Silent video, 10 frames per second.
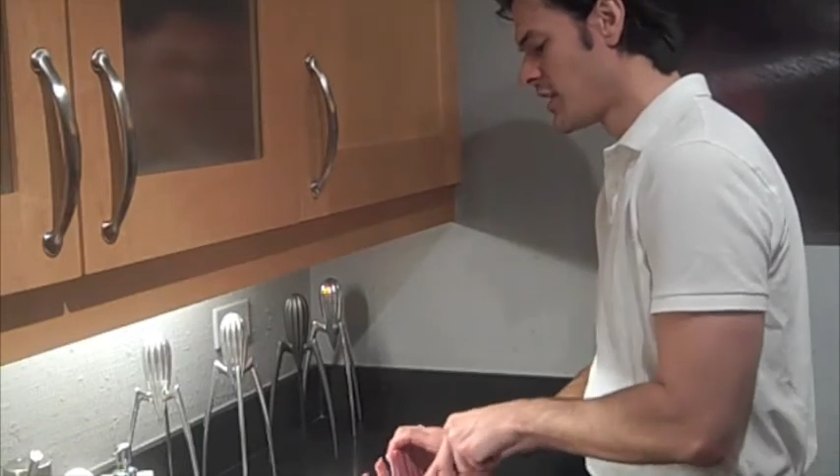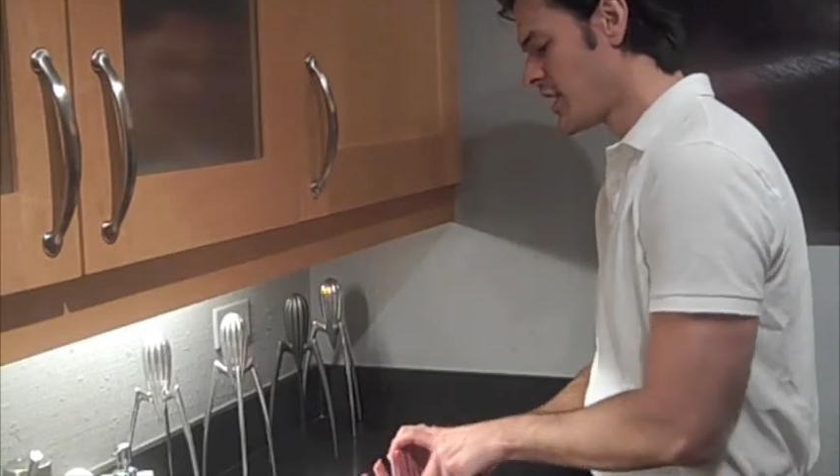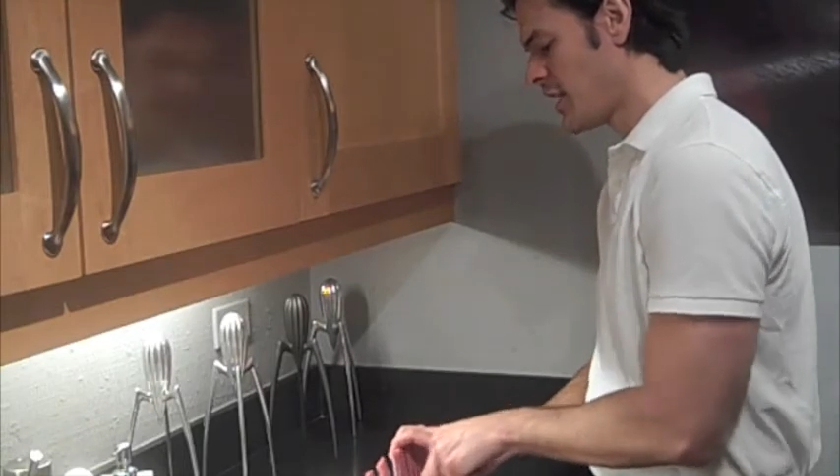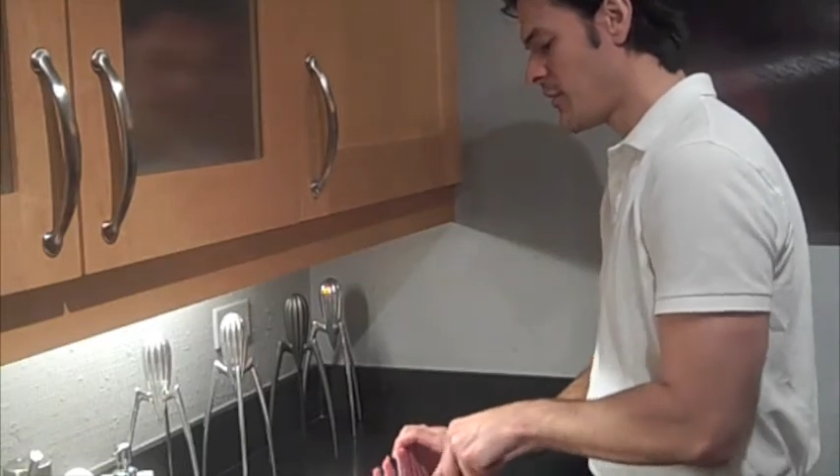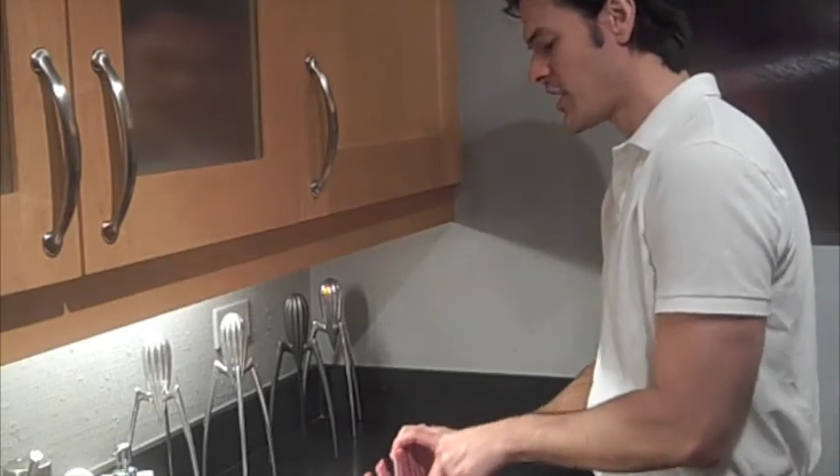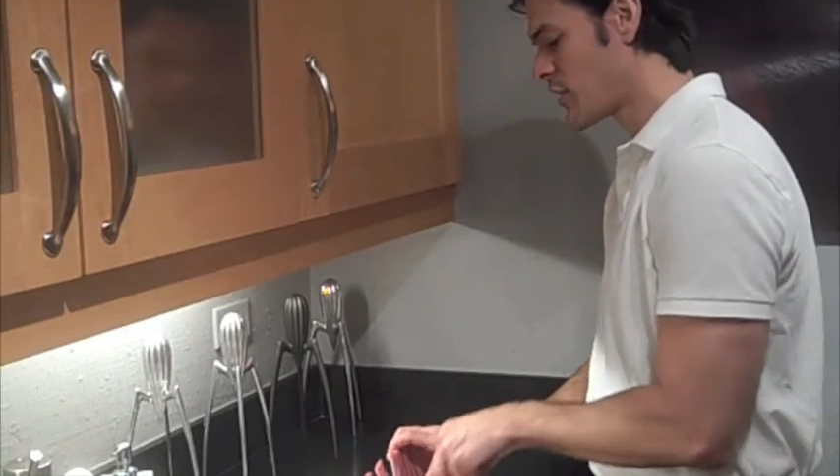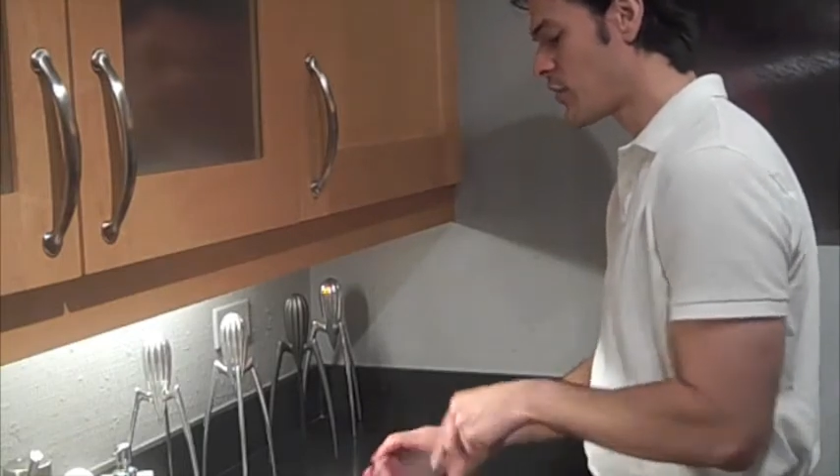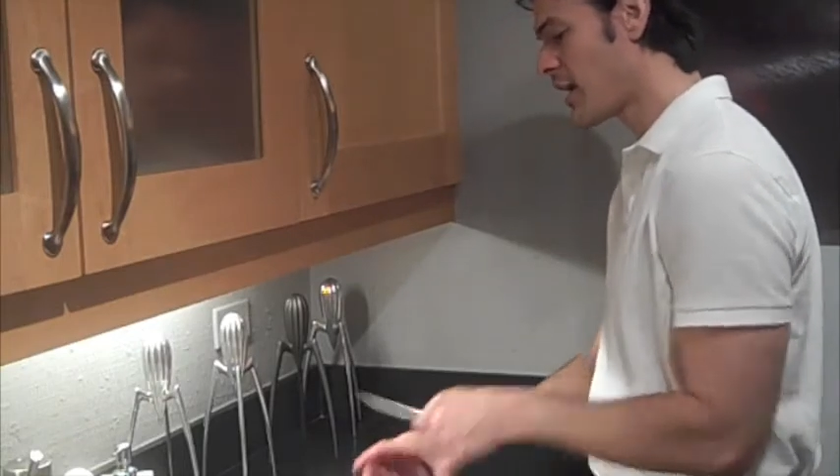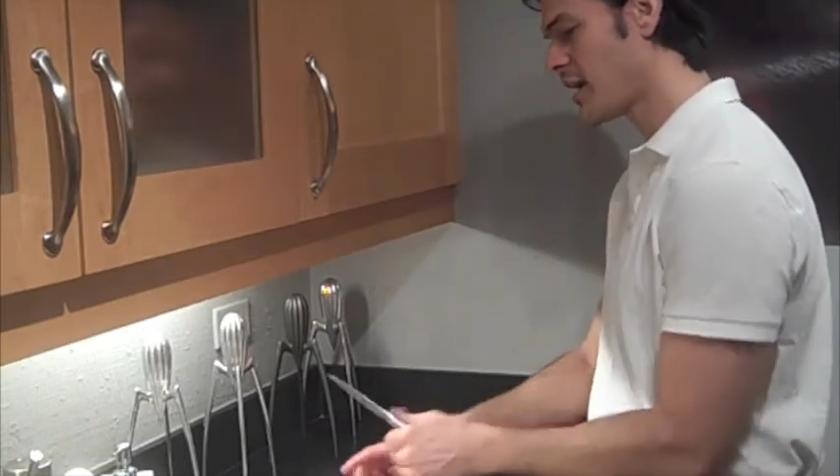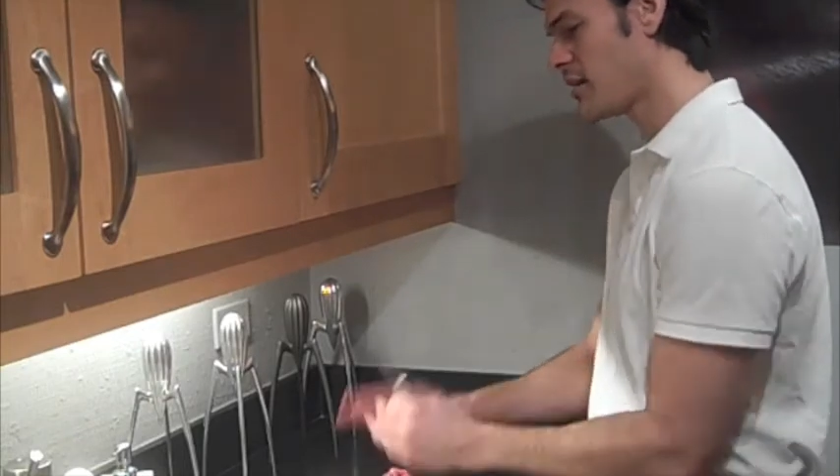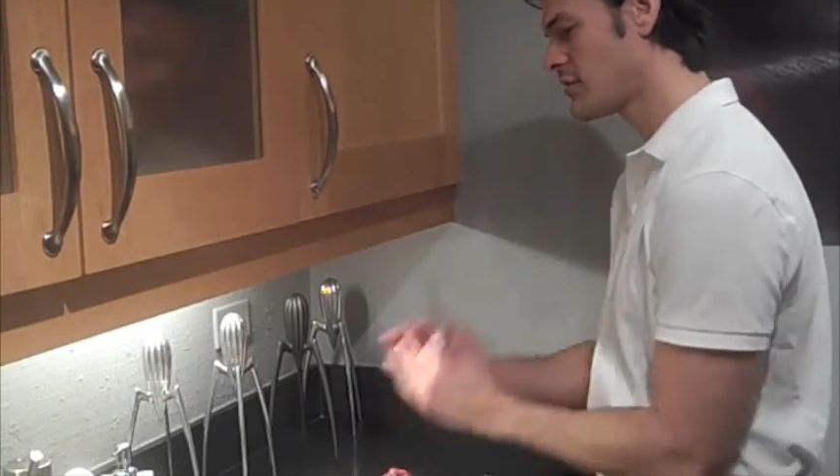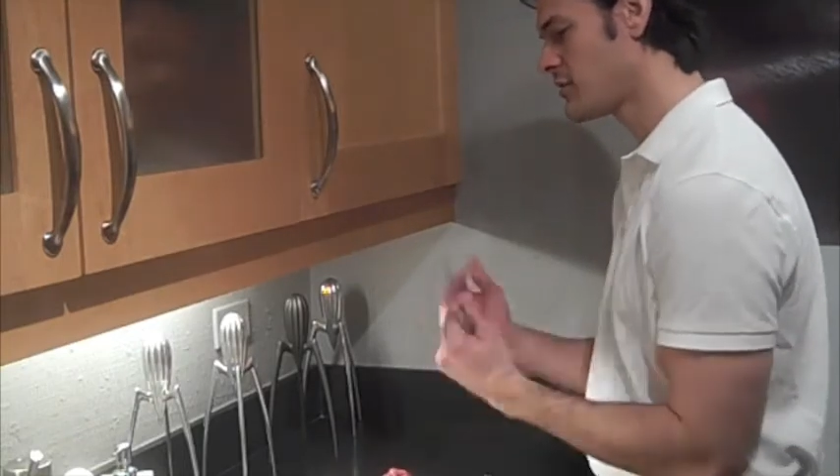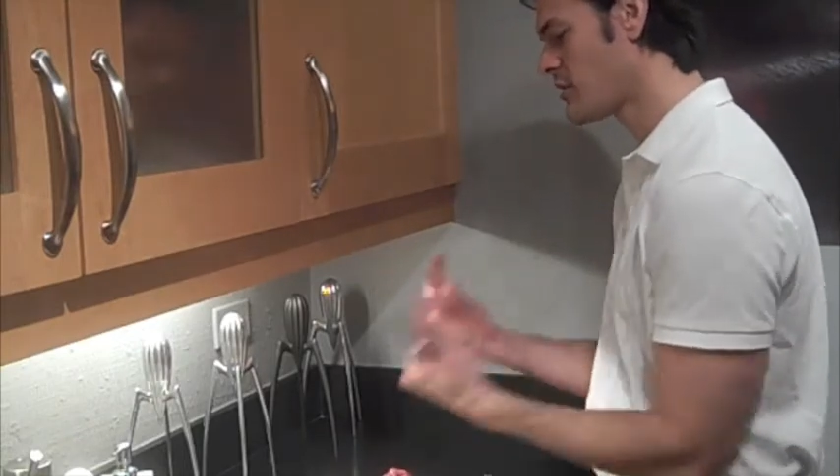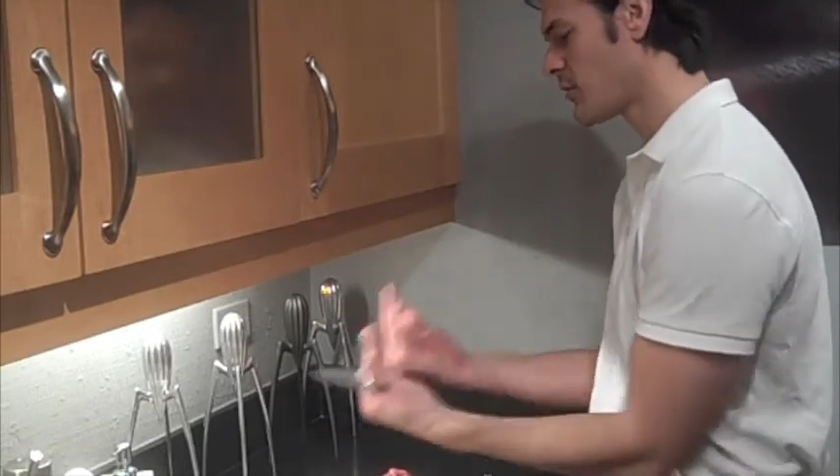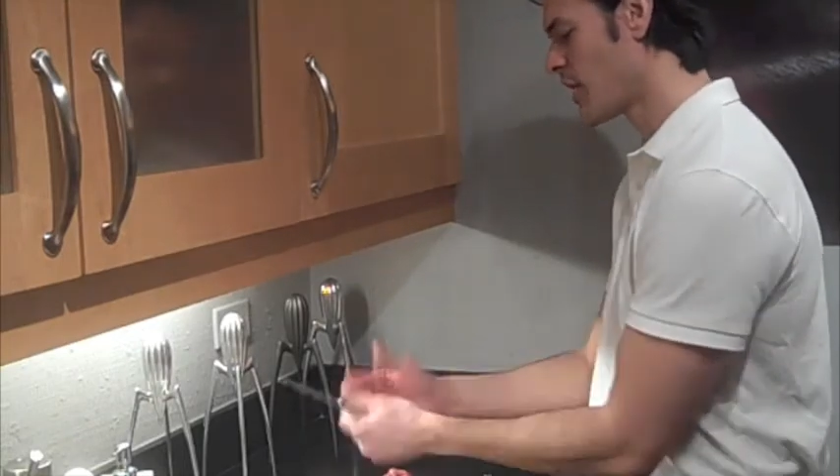and make a crown,
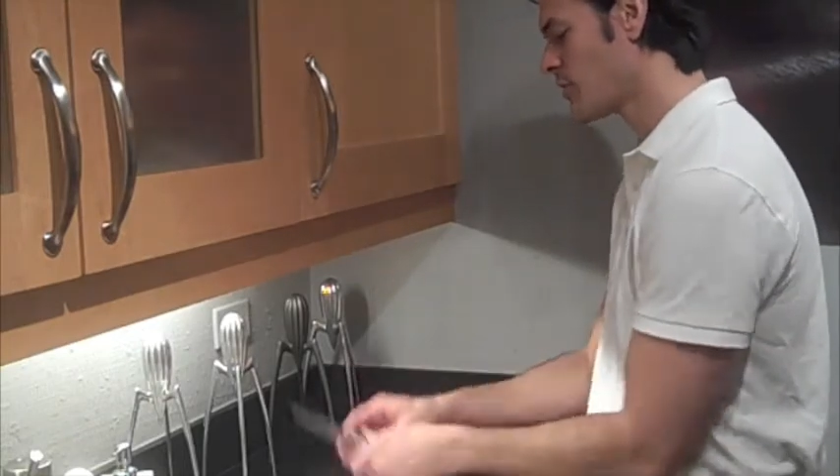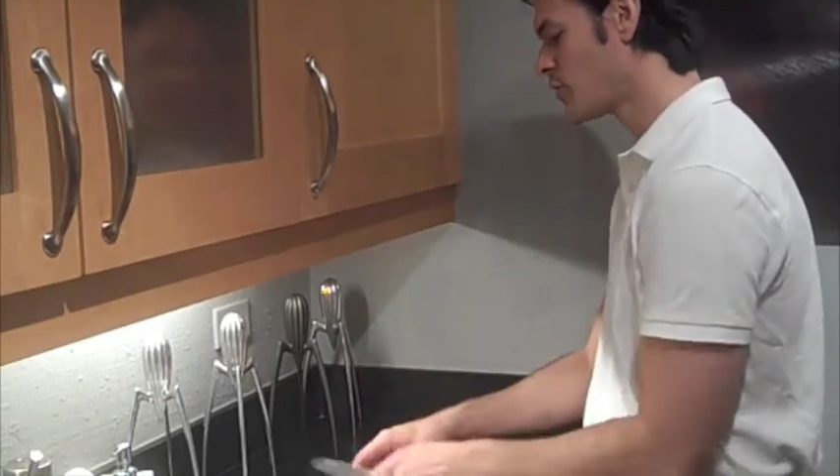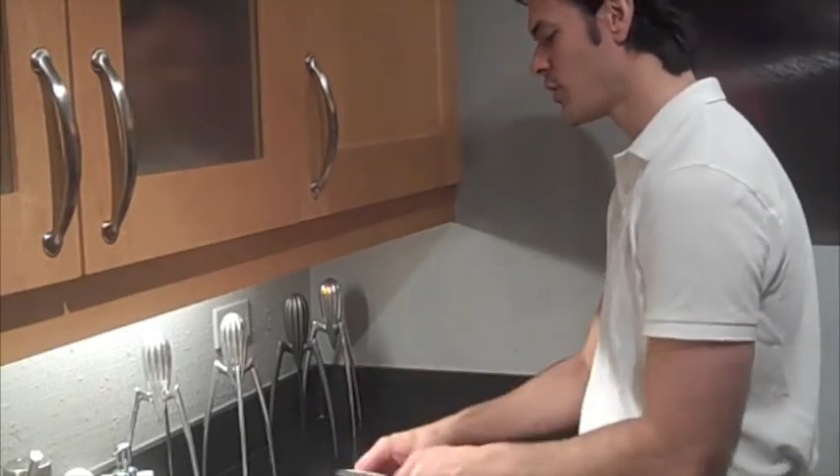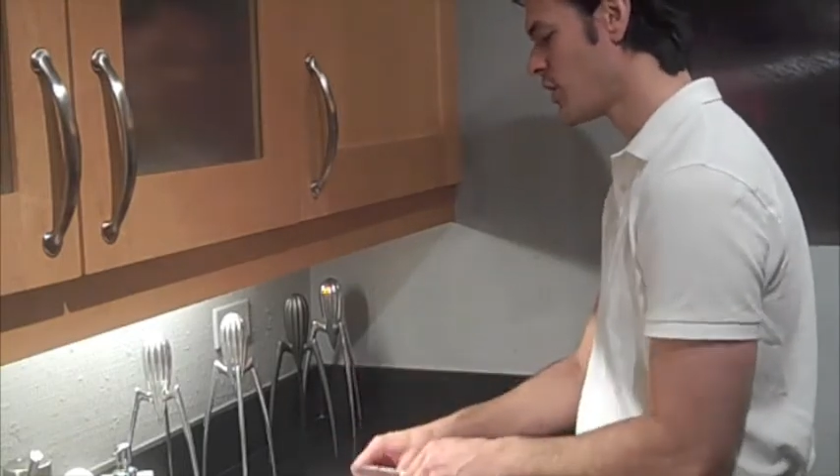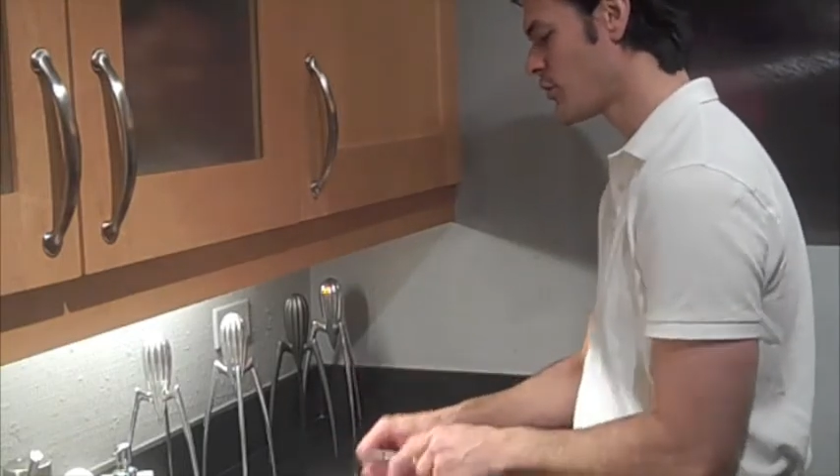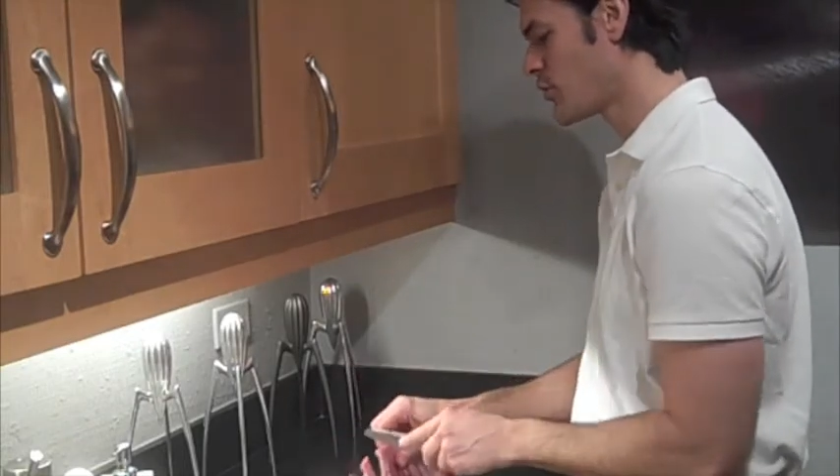the round one,